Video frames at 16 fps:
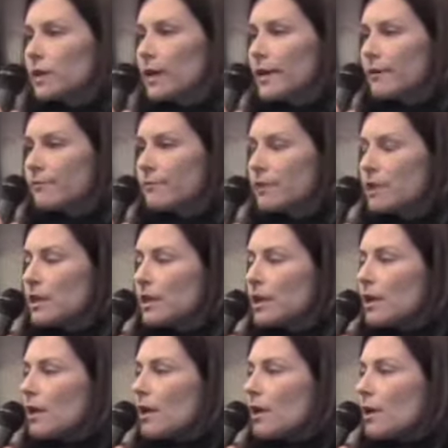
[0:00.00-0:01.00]
life.
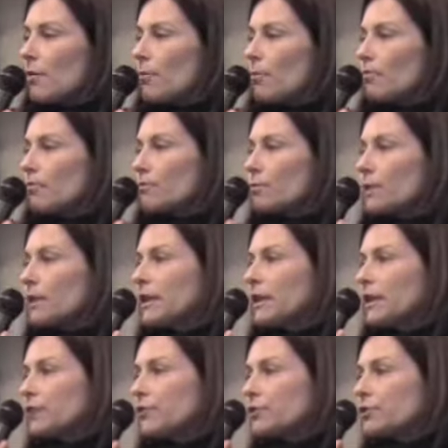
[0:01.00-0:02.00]
We're going
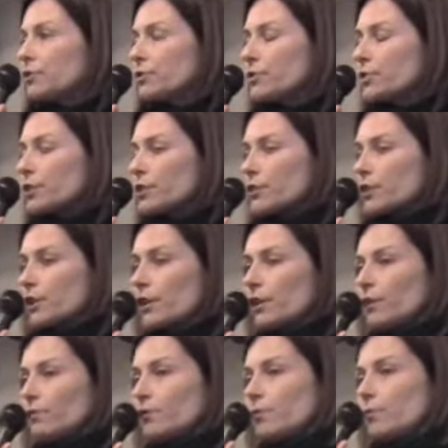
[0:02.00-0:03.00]
to introduce
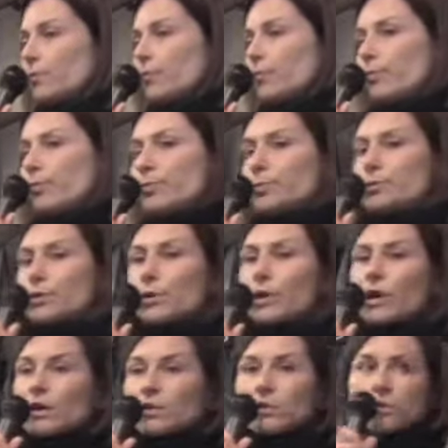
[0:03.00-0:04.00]
ourselves,
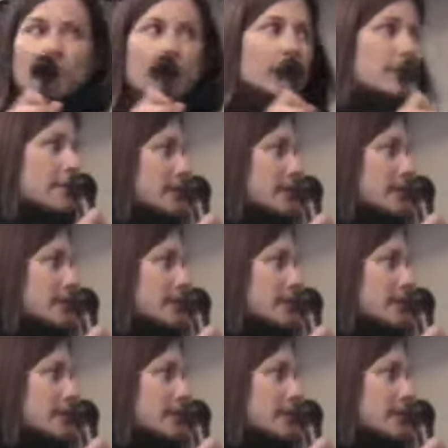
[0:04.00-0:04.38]
so I'll start